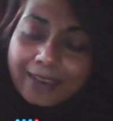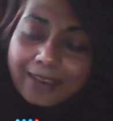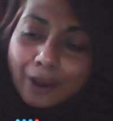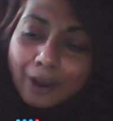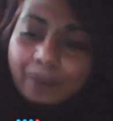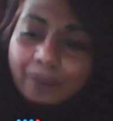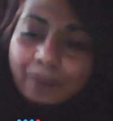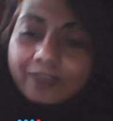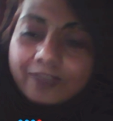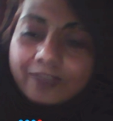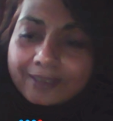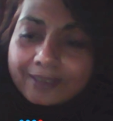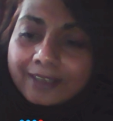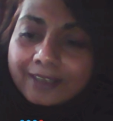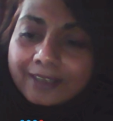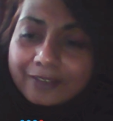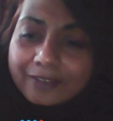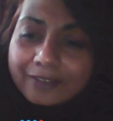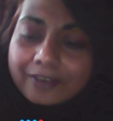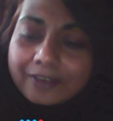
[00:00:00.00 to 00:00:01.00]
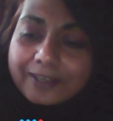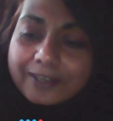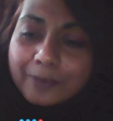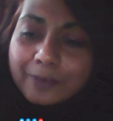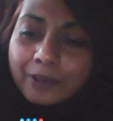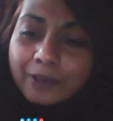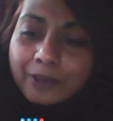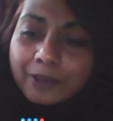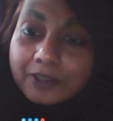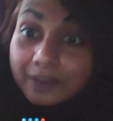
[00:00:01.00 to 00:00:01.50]
obviously never
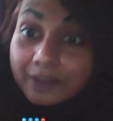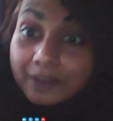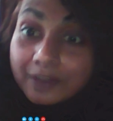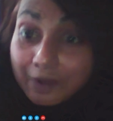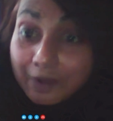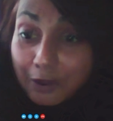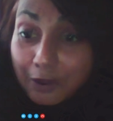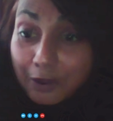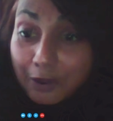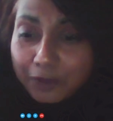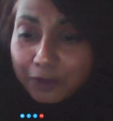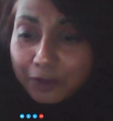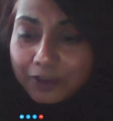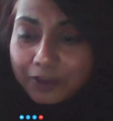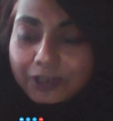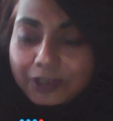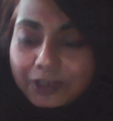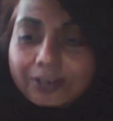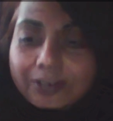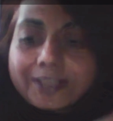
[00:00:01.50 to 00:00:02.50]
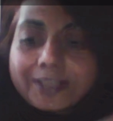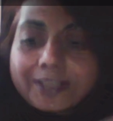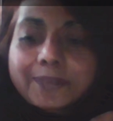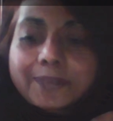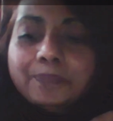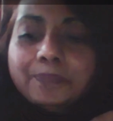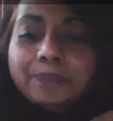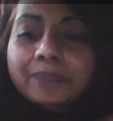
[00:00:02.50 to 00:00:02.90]
respond to their overtures.